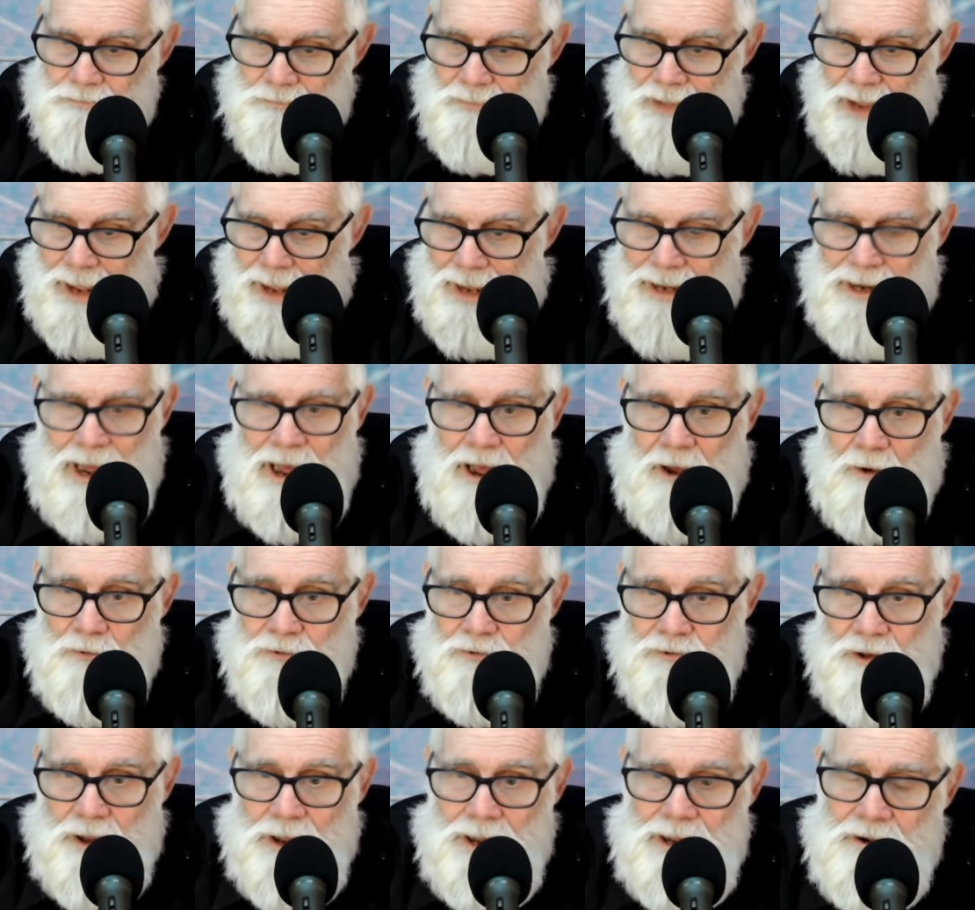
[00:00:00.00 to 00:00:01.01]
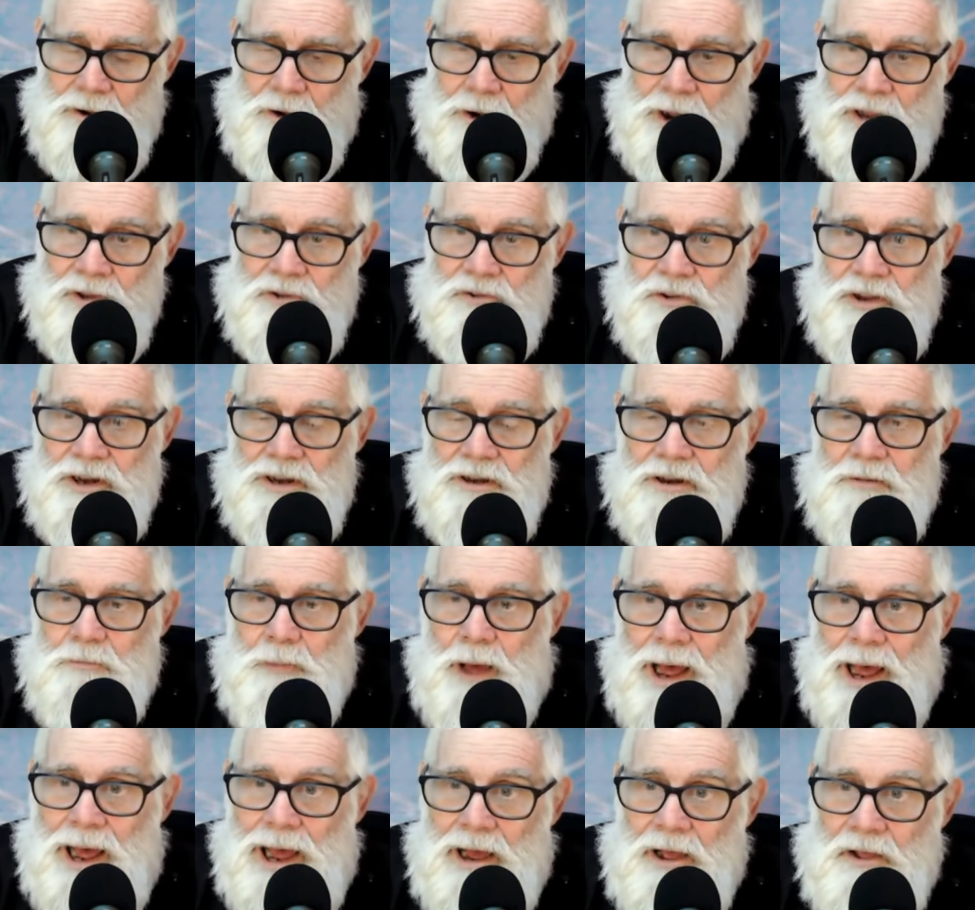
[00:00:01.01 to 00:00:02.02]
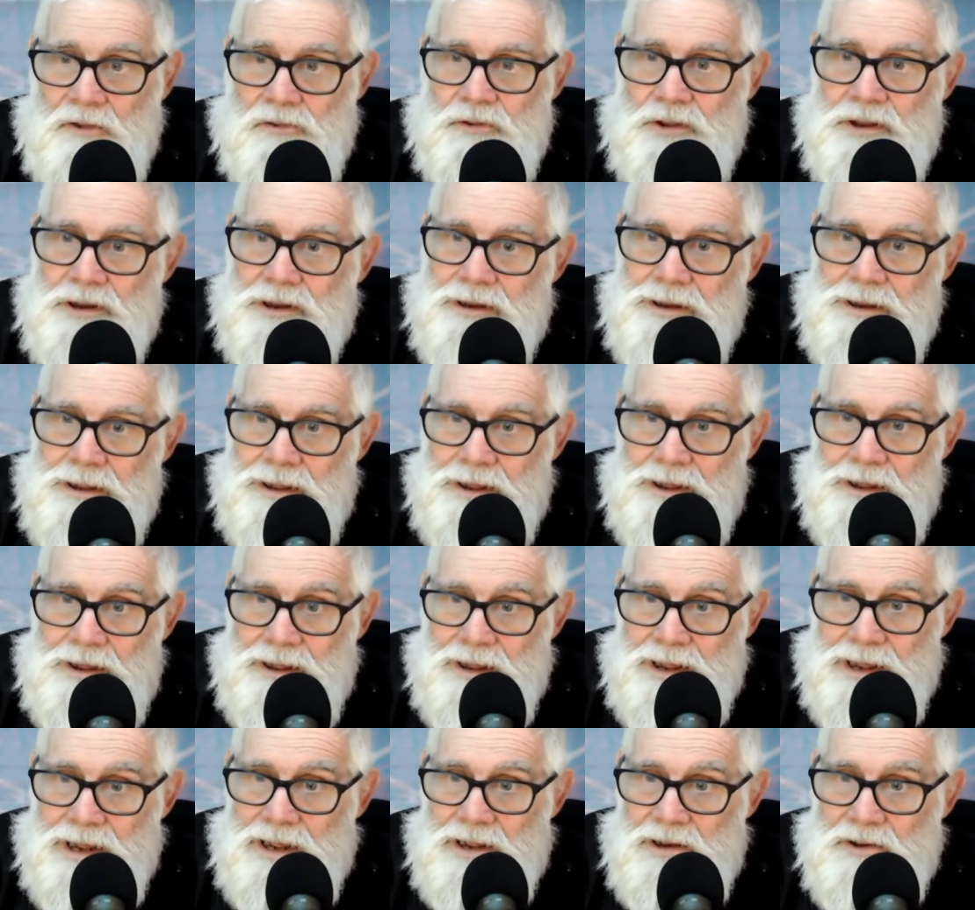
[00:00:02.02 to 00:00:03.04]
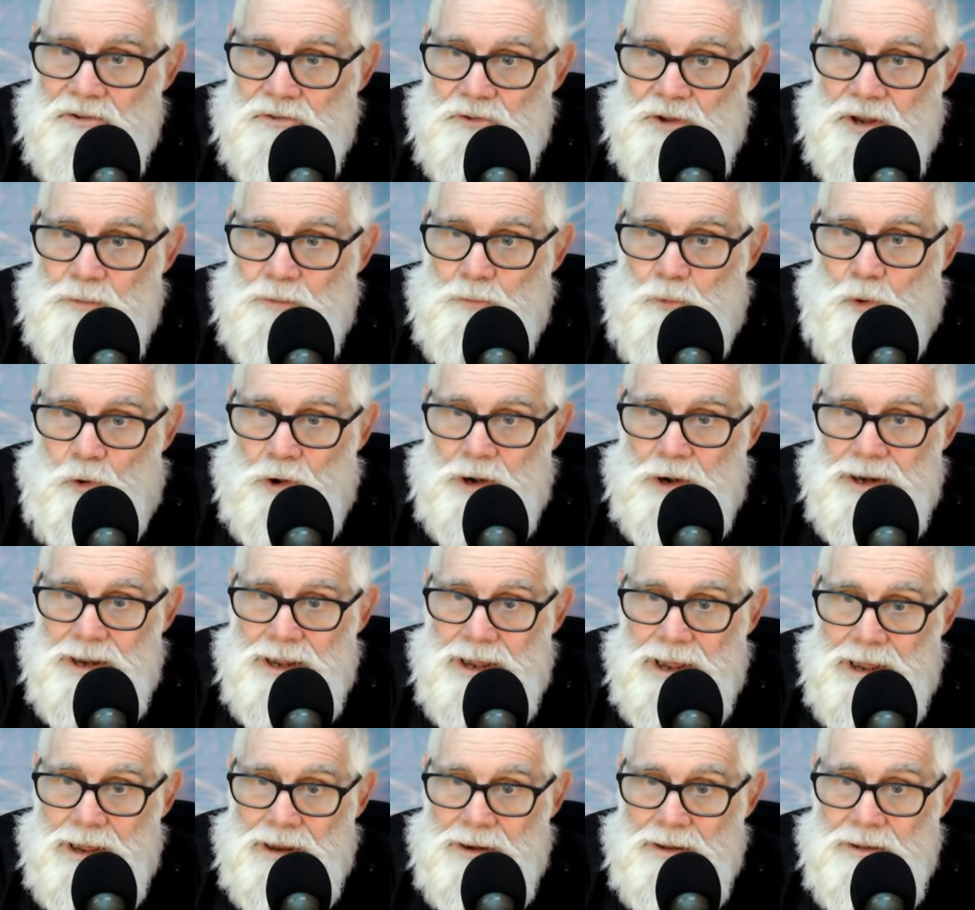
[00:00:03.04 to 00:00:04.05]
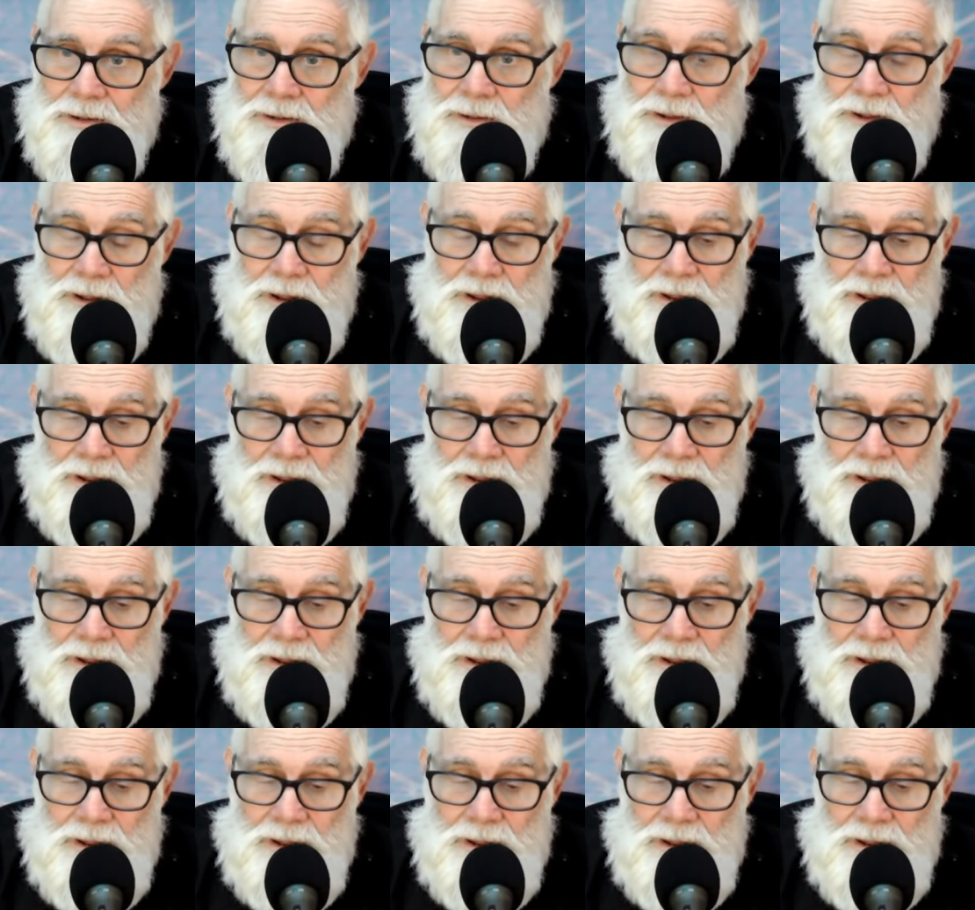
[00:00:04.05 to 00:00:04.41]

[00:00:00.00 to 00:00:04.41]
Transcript: eight hours later, I was sitting in my house in in Seymour, Indiana,